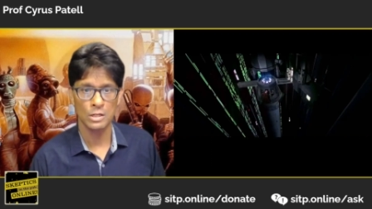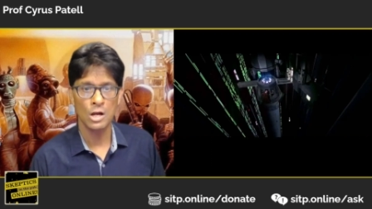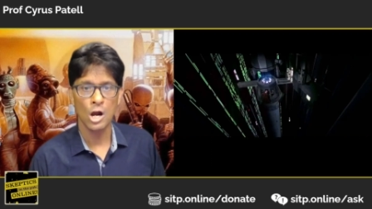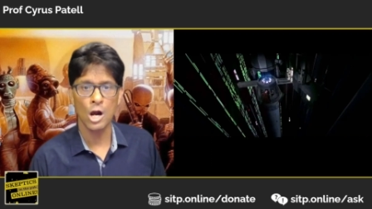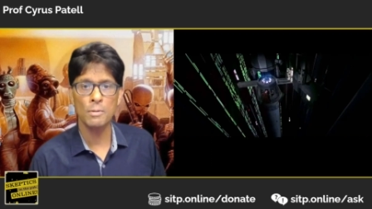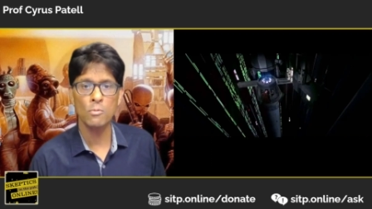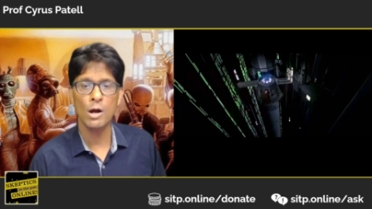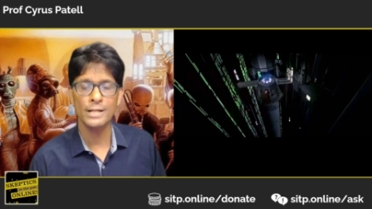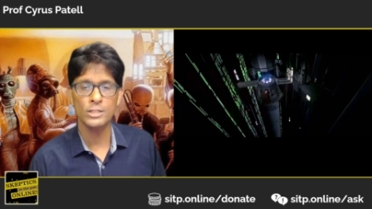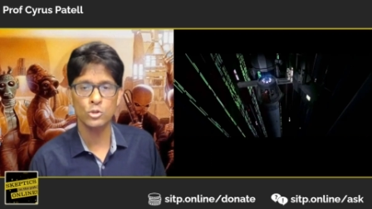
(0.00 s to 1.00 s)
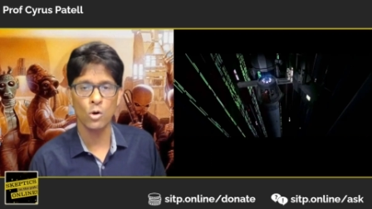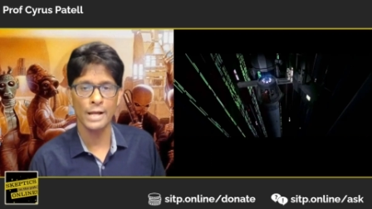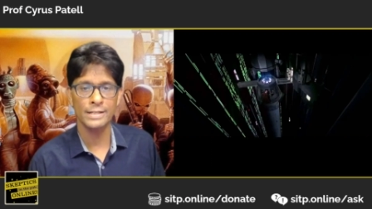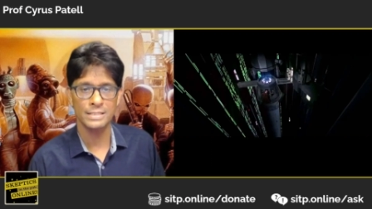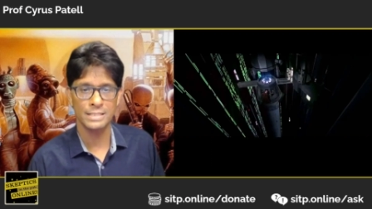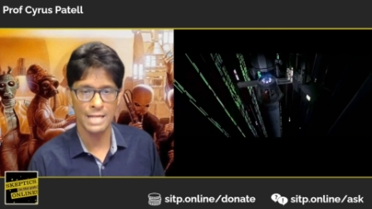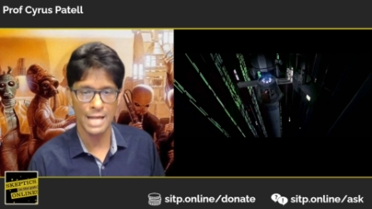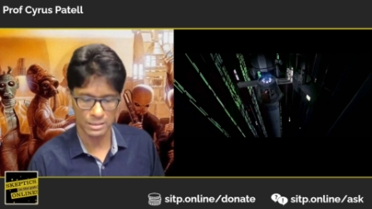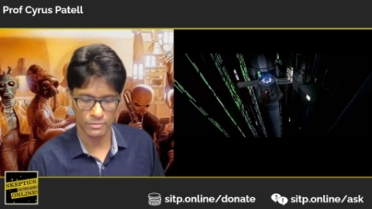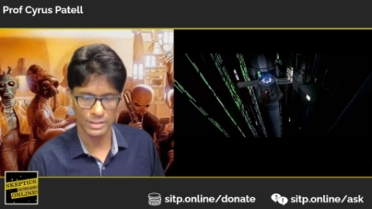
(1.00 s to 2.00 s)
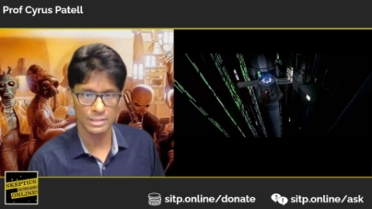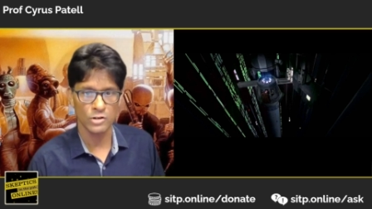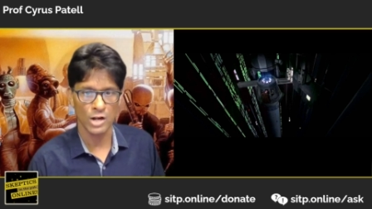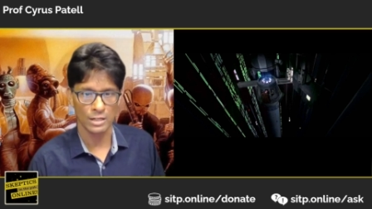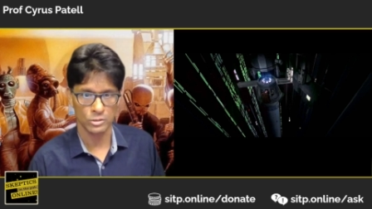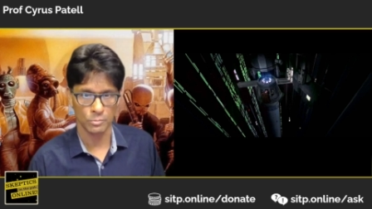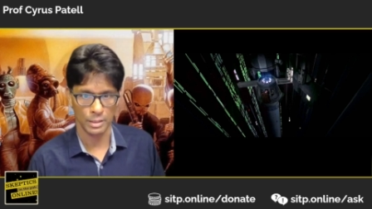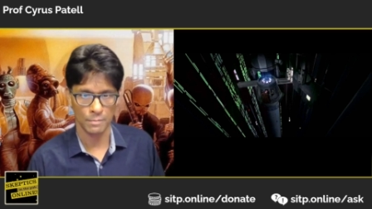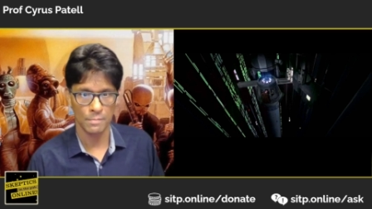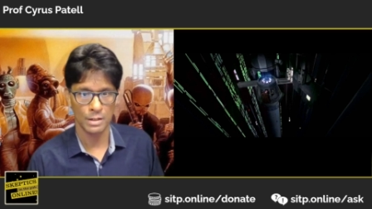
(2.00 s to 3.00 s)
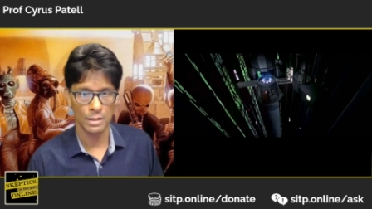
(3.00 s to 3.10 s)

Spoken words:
Obi-Wan is trying to deactivate the tractor beam,